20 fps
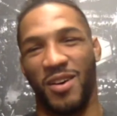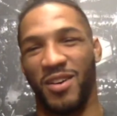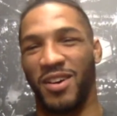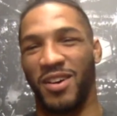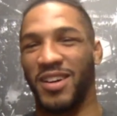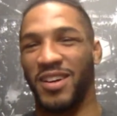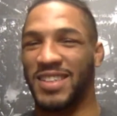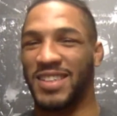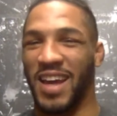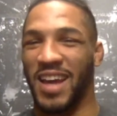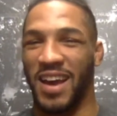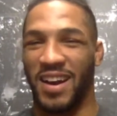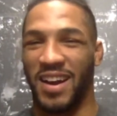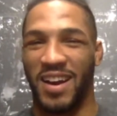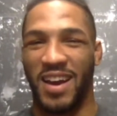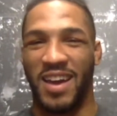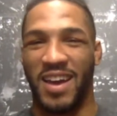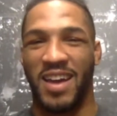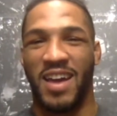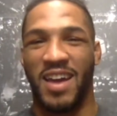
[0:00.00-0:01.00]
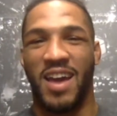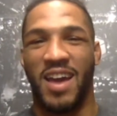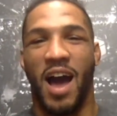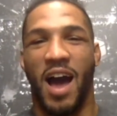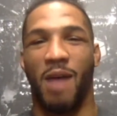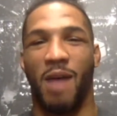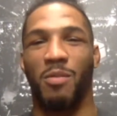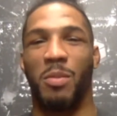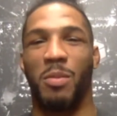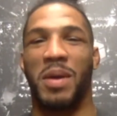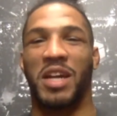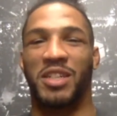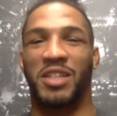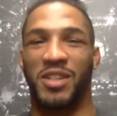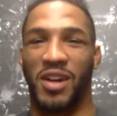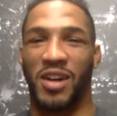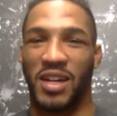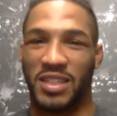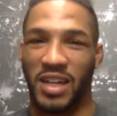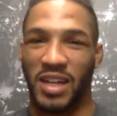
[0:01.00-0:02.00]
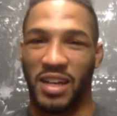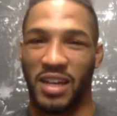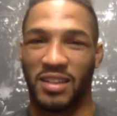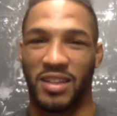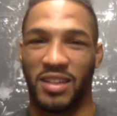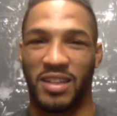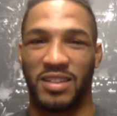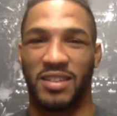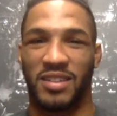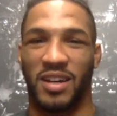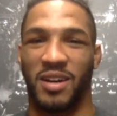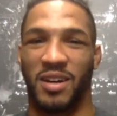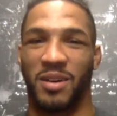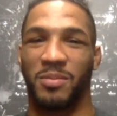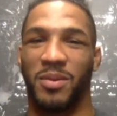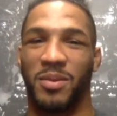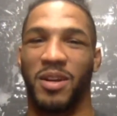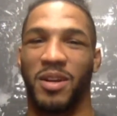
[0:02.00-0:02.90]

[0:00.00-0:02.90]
on Saturday, I'm going to make sure I shake things up.